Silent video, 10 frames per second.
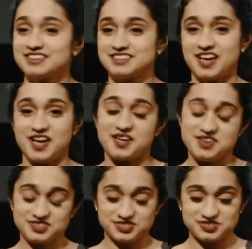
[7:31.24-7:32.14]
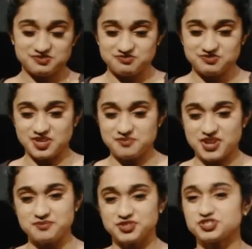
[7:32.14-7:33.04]
Yeah, and it's,
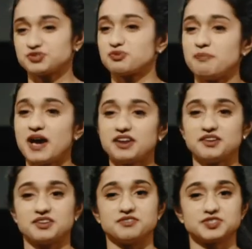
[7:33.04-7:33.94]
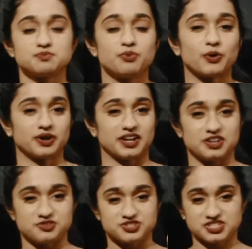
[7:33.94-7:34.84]
sometimes it's just repetitive, it's boring,
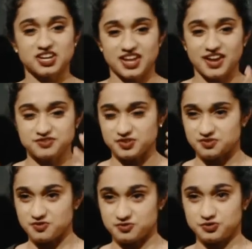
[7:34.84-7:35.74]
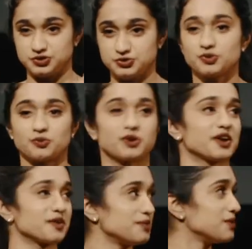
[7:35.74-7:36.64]
and you just gotta have to do the
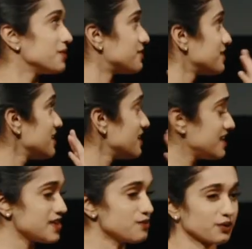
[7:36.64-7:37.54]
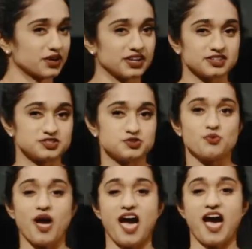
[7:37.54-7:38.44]
work. But with inquiry, it's
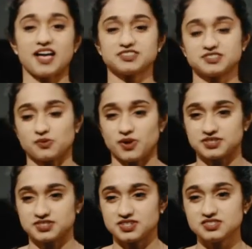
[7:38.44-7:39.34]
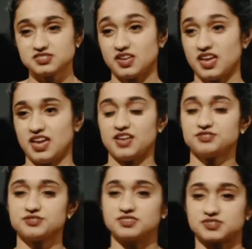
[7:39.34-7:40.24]
you ask the questions,
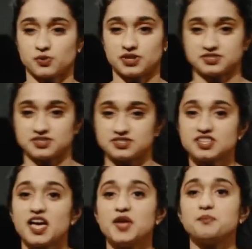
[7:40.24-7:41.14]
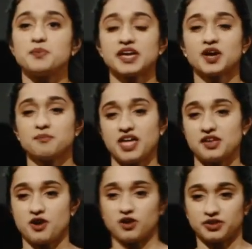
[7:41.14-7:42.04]
answer these questions, and pick up
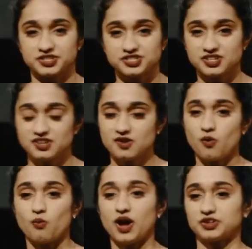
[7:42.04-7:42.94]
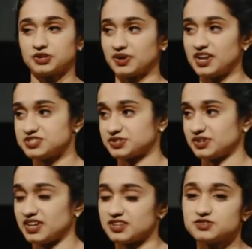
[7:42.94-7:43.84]
that knowledge while you're
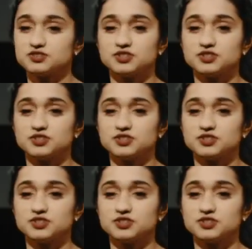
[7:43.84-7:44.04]
answering it.